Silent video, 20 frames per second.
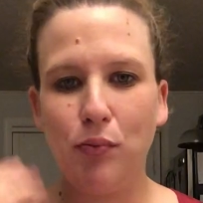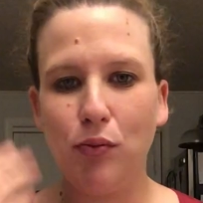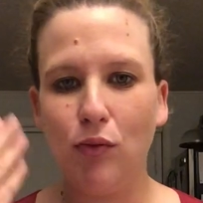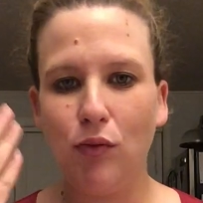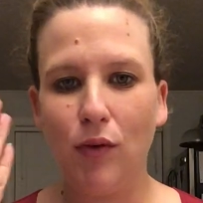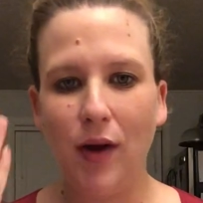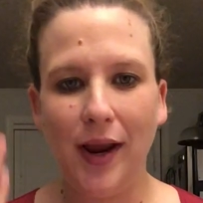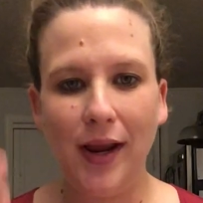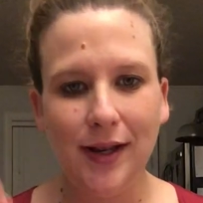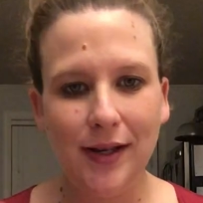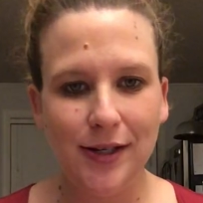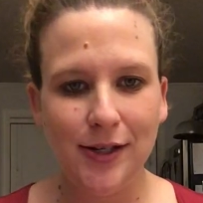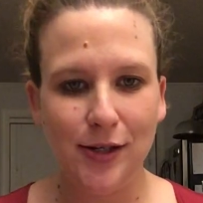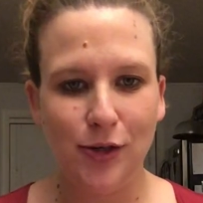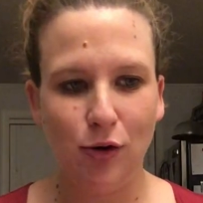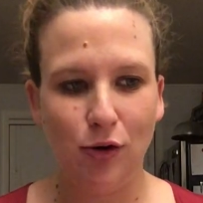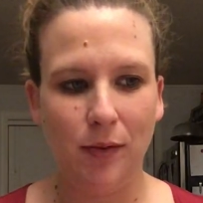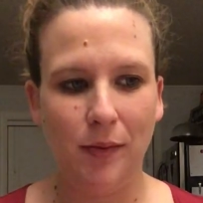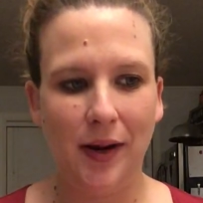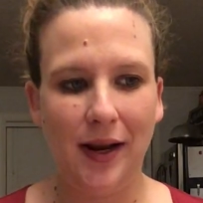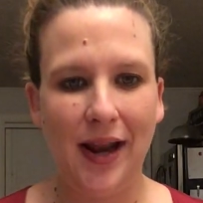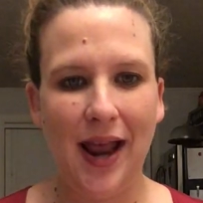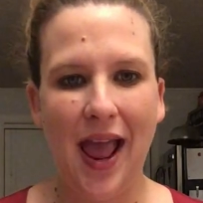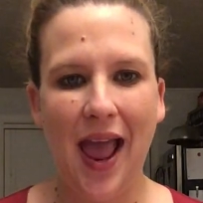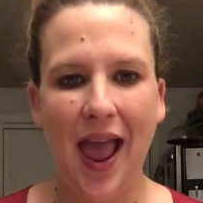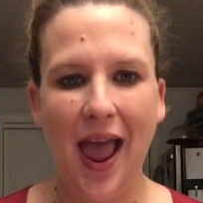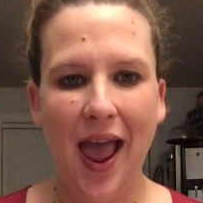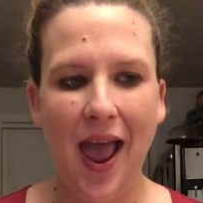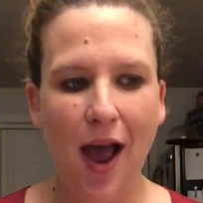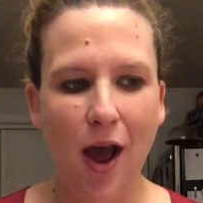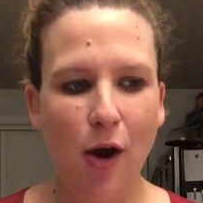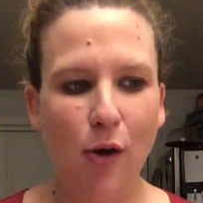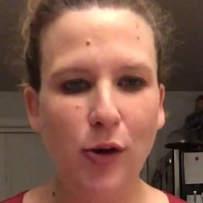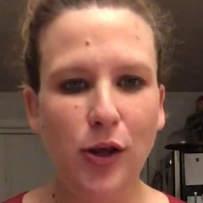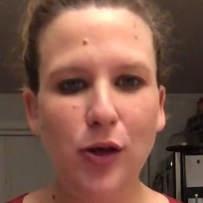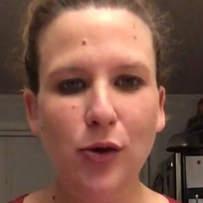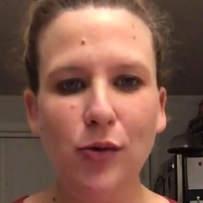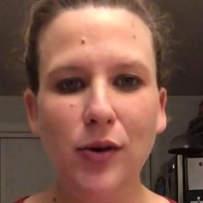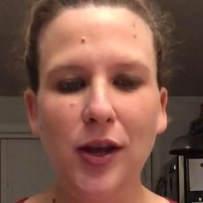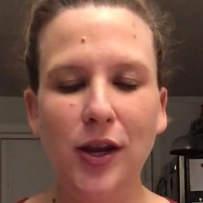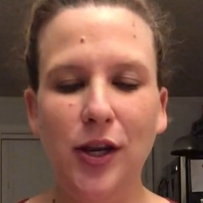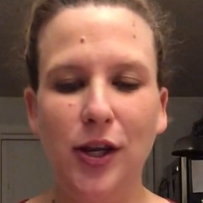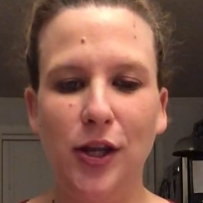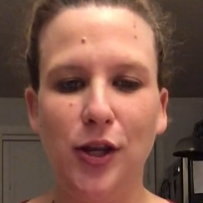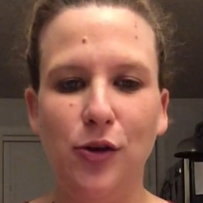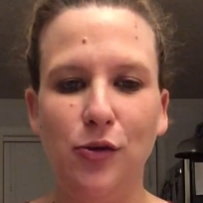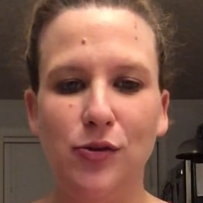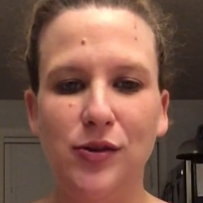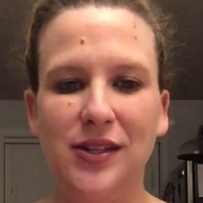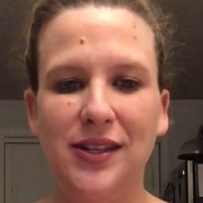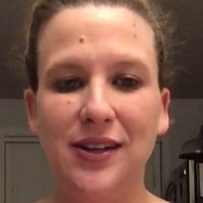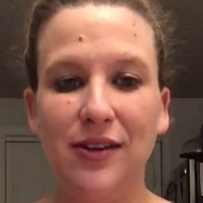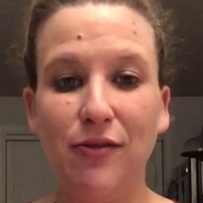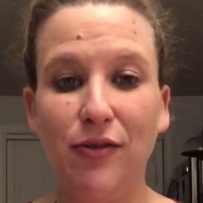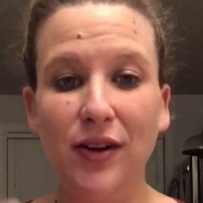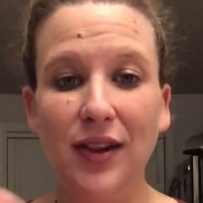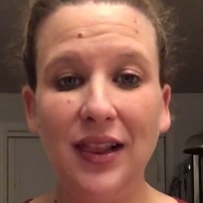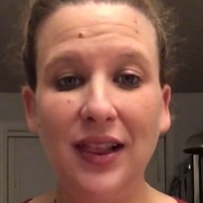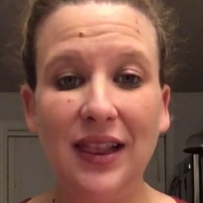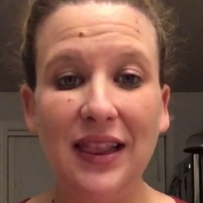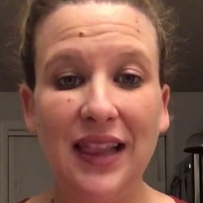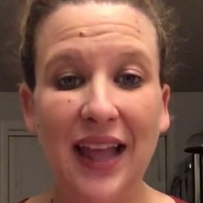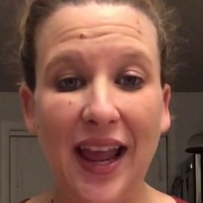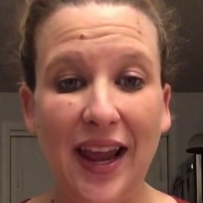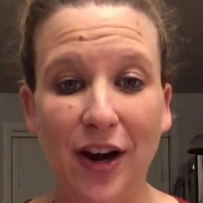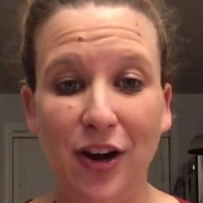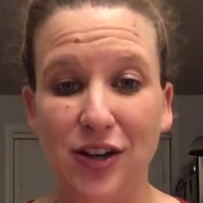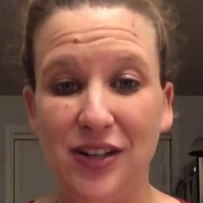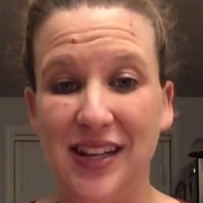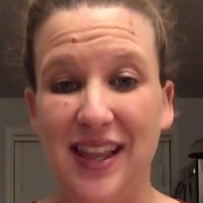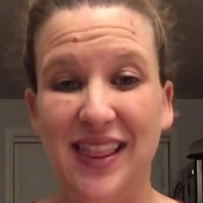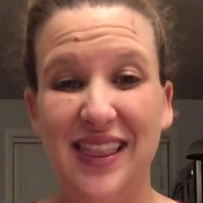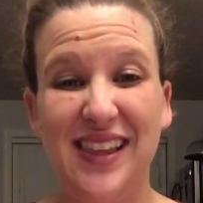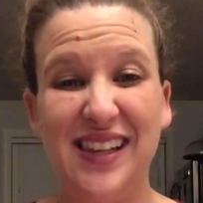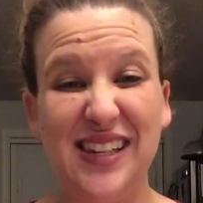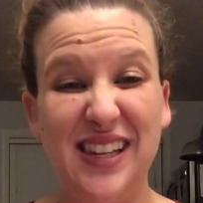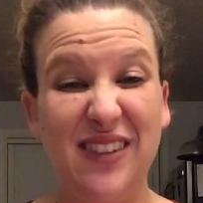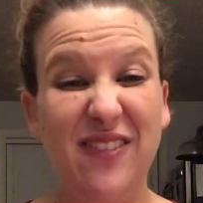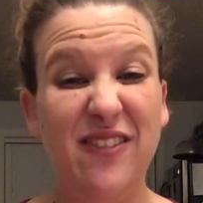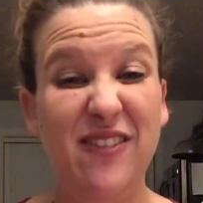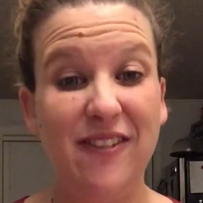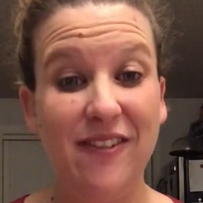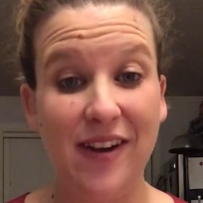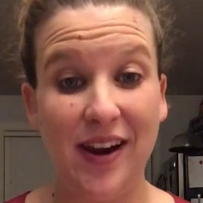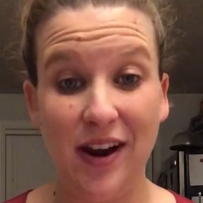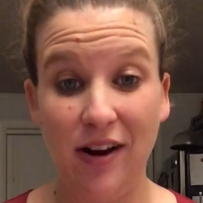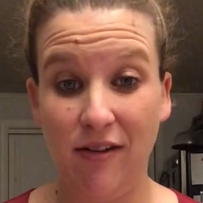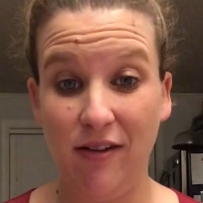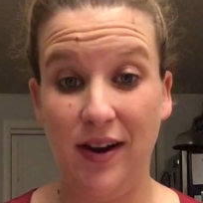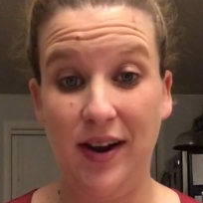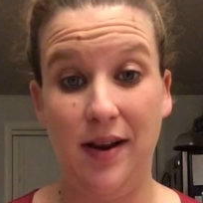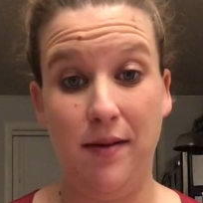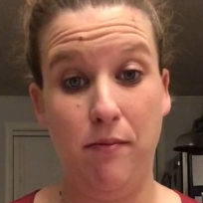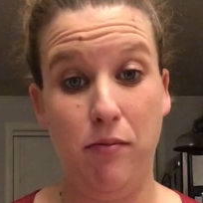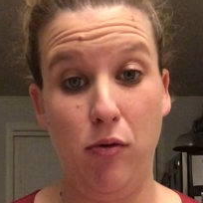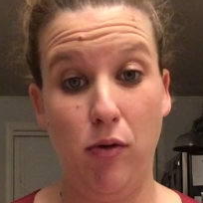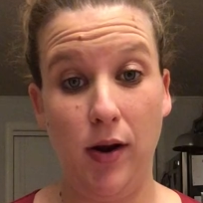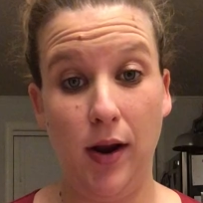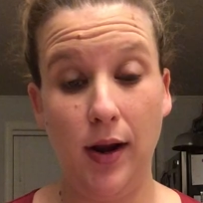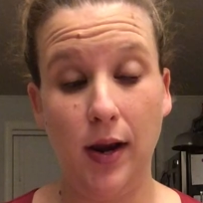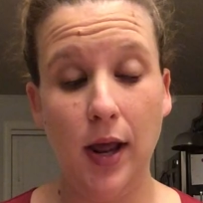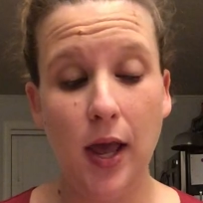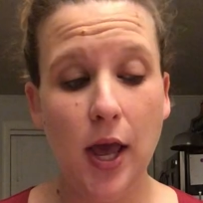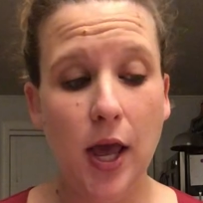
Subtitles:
brainstorming how you can use different layers, and this is very important.